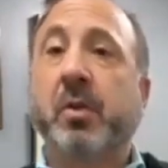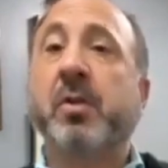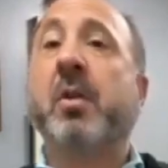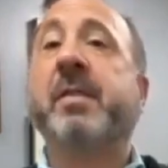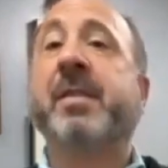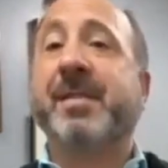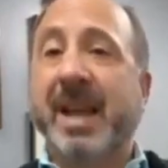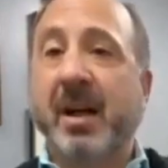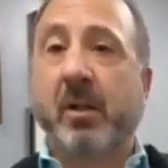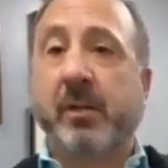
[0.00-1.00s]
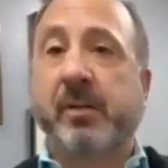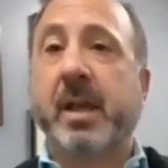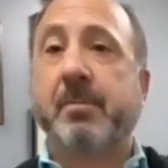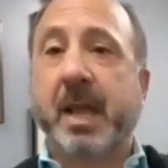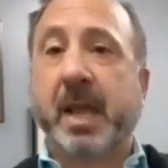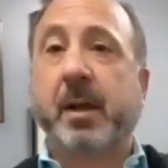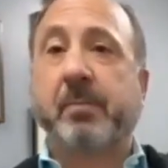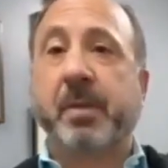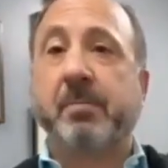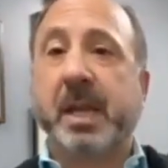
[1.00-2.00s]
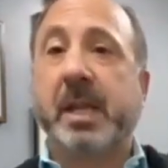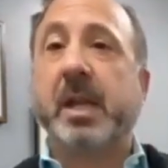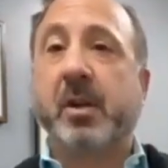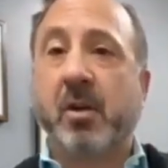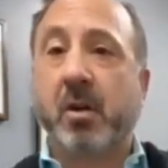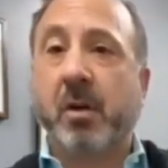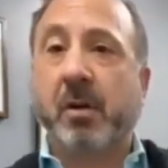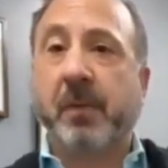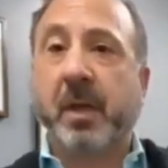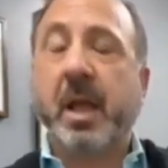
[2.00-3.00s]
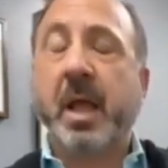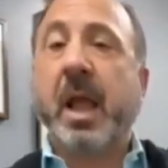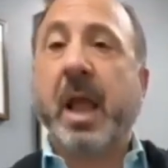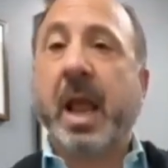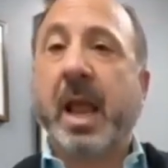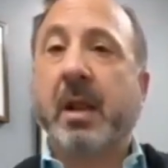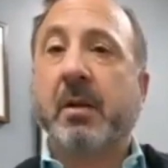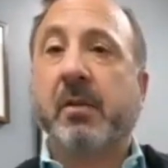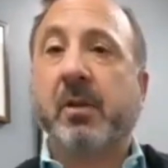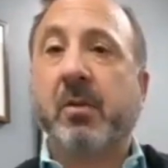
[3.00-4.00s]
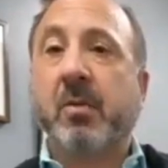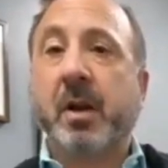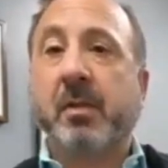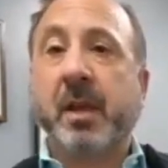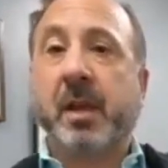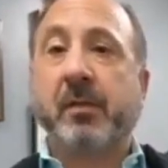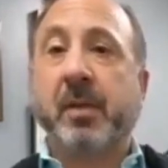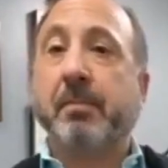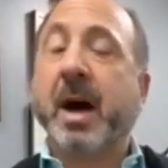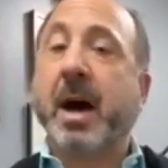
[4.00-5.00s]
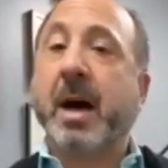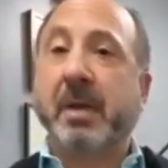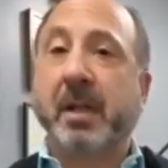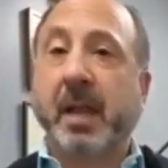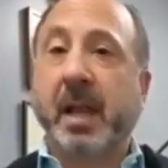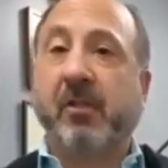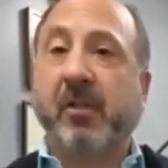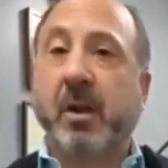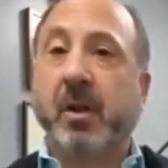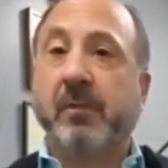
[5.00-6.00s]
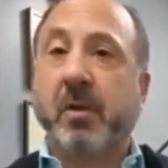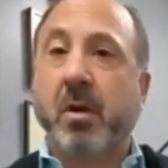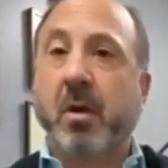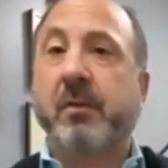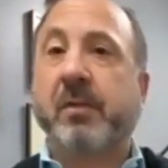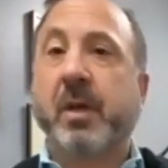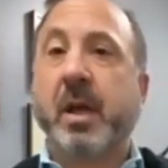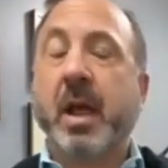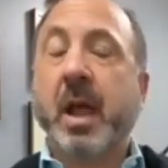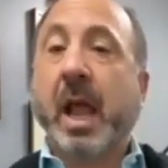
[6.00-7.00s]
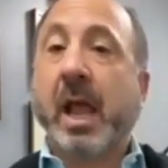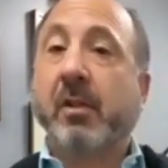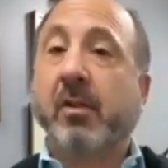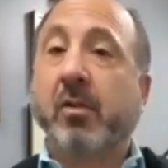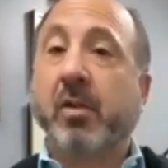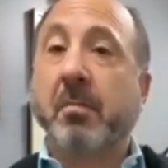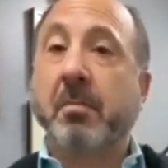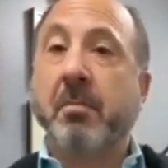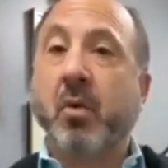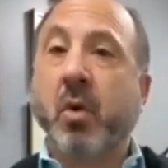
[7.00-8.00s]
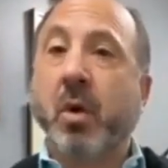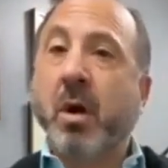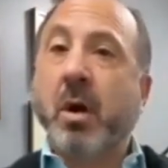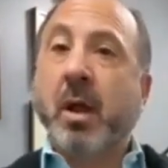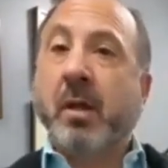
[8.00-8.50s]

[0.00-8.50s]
nerve cells that make up the median nerve. And so we want to think of the population of nerves. And so the more